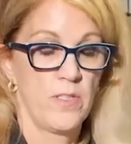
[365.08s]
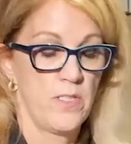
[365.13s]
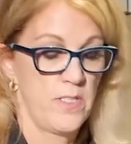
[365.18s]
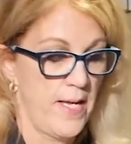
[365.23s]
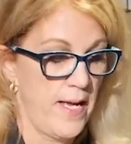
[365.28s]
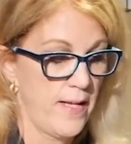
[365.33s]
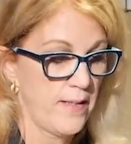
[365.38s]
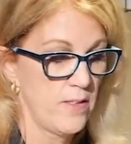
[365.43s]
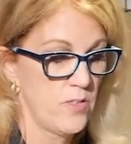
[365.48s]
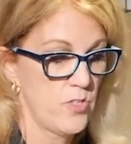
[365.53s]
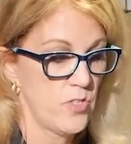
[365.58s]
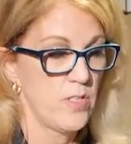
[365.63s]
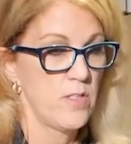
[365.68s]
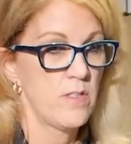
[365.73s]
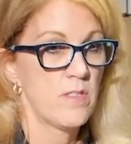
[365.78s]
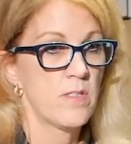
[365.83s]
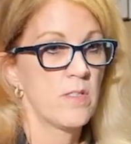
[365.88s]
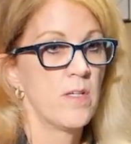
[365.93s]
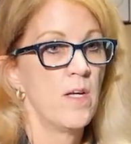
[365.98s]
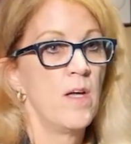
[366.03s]

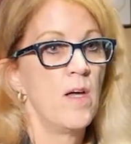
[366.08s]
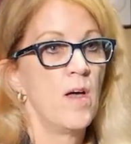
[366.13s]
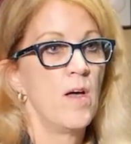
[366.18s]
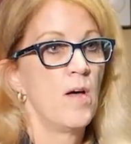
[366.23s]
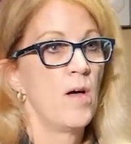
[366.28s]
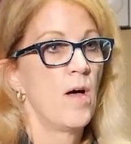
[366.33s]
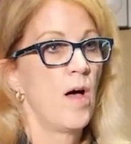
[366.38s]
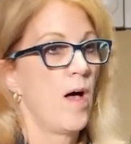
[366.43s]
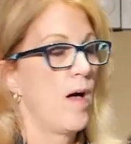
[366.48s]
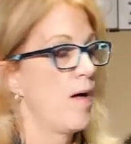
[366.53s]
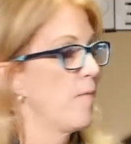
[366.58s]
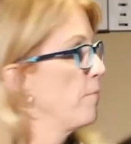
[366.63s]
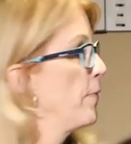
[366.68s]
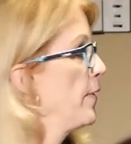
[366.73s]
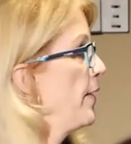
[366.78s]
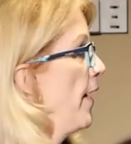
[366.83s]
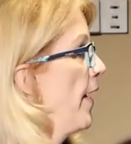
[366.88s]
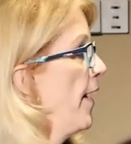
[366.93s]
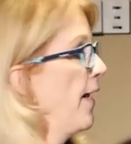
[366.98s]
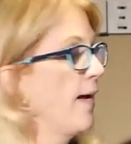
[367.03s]
intelligence,
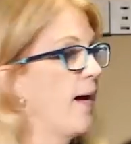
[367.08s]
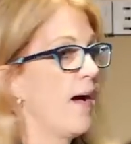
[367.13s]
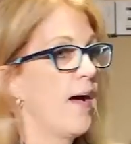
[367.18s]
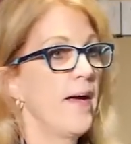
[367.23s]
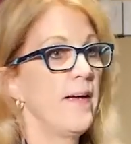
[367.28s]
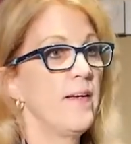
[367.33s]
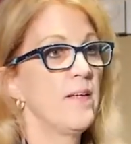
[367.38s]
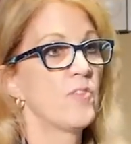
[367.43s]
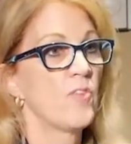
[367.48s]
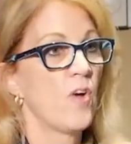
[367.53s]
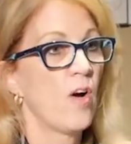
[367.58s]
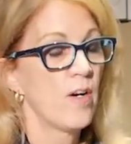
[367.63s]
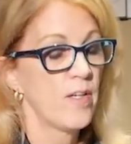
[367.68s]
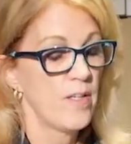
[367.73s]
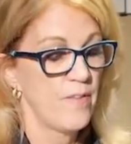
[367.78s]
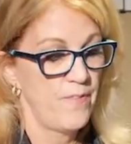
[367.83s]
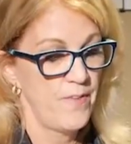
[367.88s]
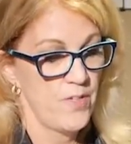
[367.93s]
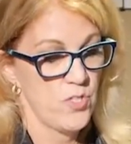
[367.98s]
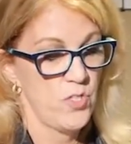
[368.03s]
but AI is
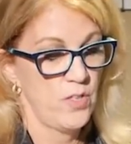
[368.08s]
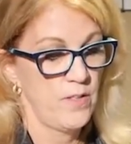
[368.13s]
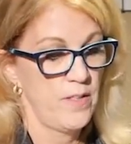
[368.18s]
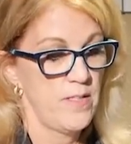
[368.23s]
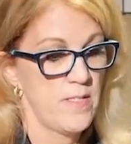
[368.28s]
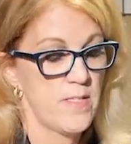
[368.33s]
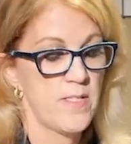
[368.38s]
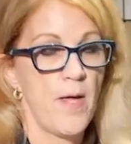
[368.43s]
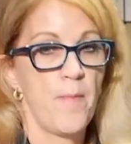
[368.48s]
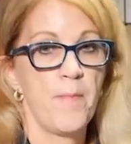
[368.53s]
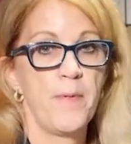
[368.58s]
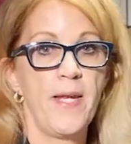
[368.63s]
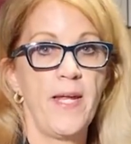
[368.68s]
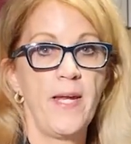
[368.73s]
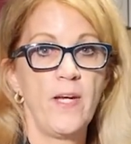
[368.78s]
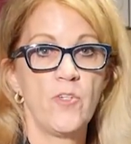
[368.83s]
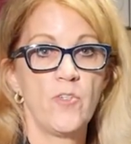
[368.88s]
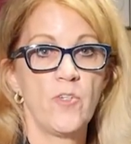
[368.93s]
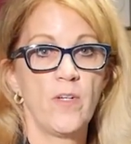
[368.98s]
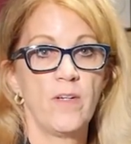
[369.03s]
artificial
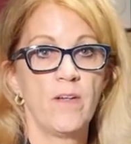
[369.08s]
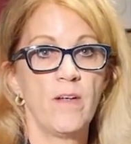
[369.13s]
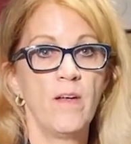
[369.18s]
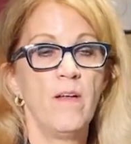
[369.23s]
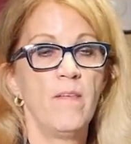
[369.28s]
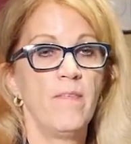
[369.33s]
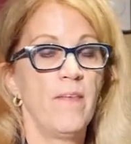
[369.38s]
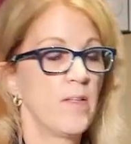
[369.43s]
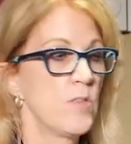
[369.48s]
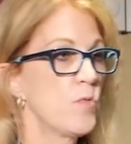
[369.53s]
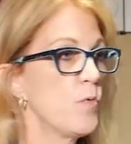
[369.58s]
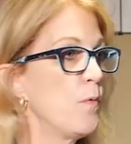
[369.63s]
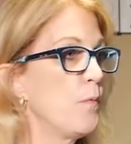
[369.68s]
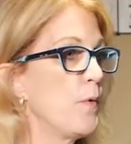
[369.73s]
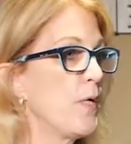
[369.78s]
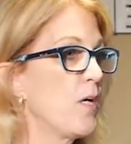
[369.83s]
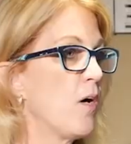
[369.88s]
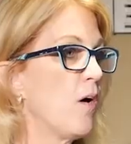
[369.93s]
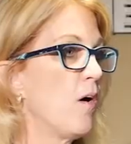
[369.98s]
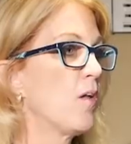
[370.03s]
insemination. That's what
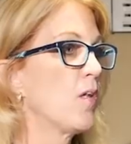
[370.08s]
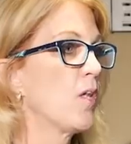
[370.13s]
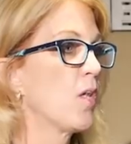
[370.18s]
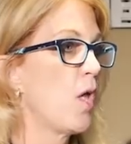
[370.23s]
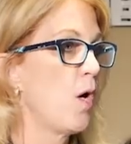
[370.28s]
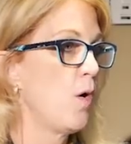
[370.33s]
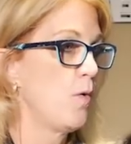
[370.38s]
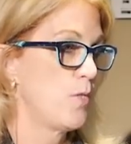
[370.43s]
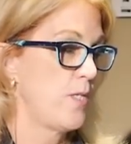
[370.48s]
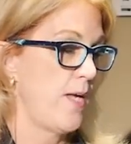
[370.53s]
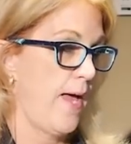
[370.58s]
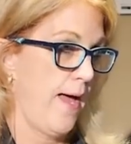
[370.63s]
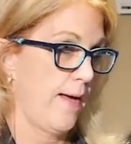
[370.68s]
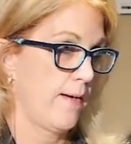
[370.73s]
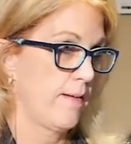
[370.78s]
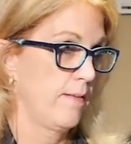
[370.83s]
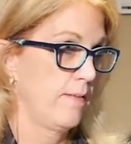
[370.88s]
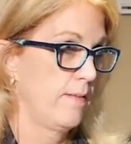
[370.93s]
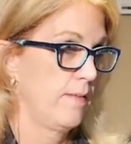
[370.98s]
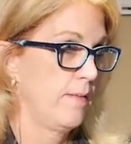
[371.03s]
we call low
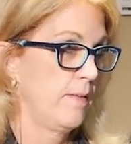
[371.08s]
tech.